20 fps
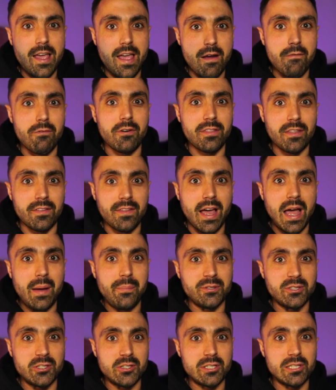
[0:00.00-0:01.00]
everything that
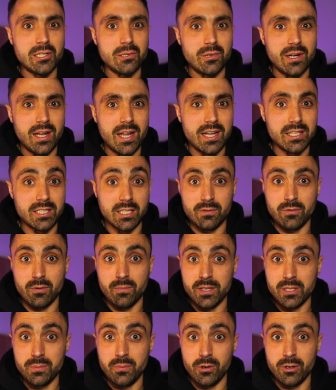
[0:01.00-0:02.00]
happens in slaughterhouses
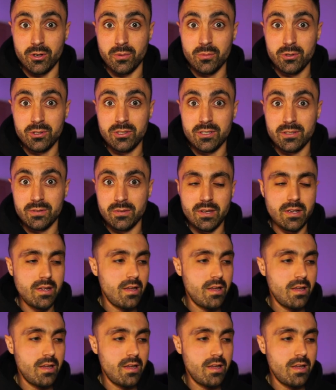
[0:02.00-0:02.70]
from this point onwards.